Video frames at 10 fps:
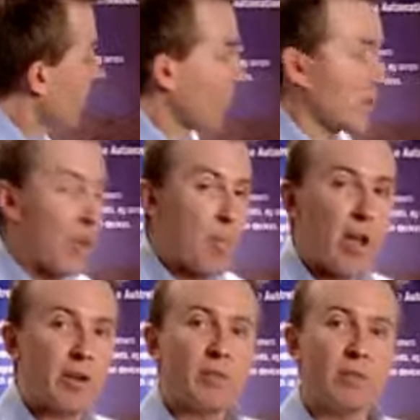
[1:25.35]
press that
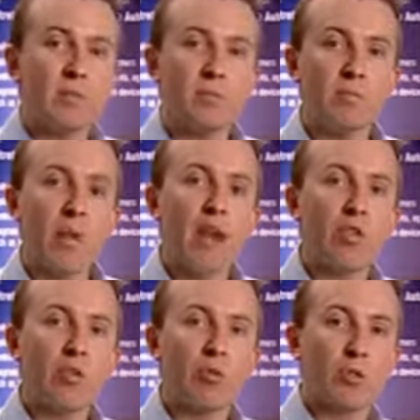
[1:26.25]
button. And
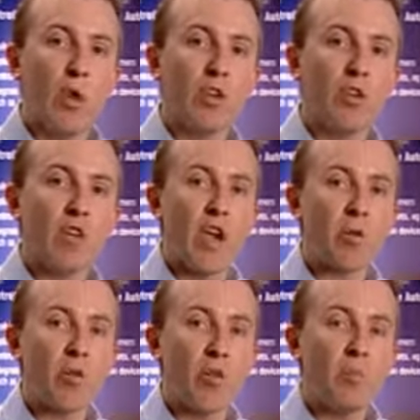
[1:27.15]
if there was one in your
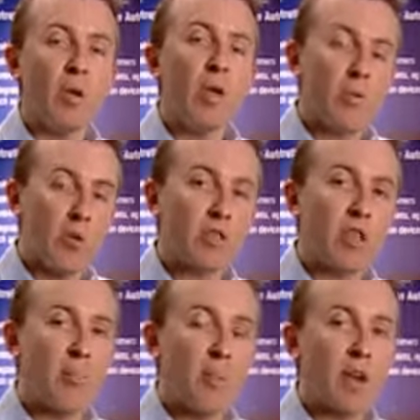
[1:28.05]
family room, press
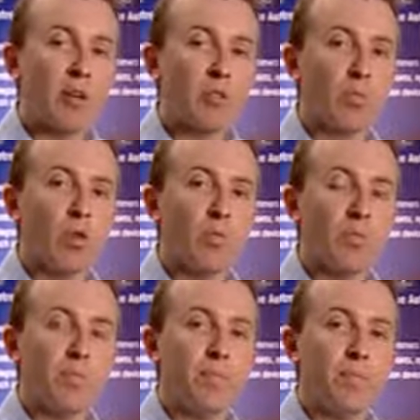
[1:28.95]
that button as well.
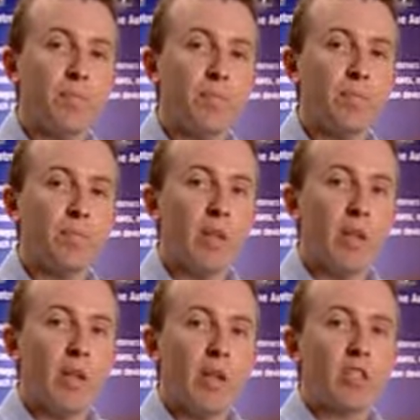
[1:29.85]

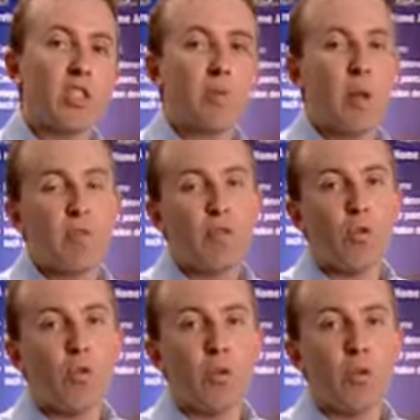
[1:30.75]
Step number
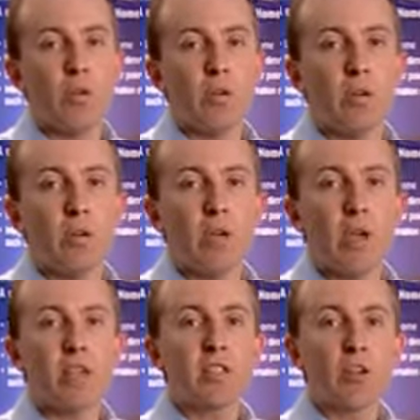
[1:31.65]
4.
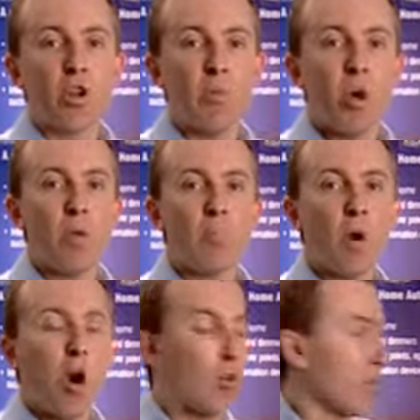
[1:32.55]
Exit Learn Mode
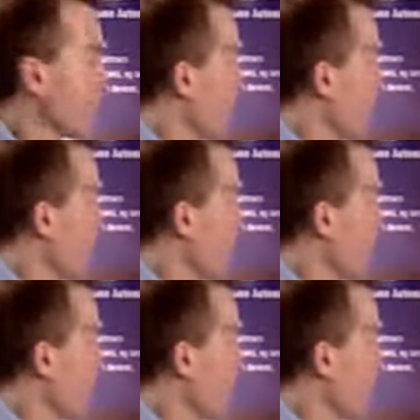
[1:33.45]
by holding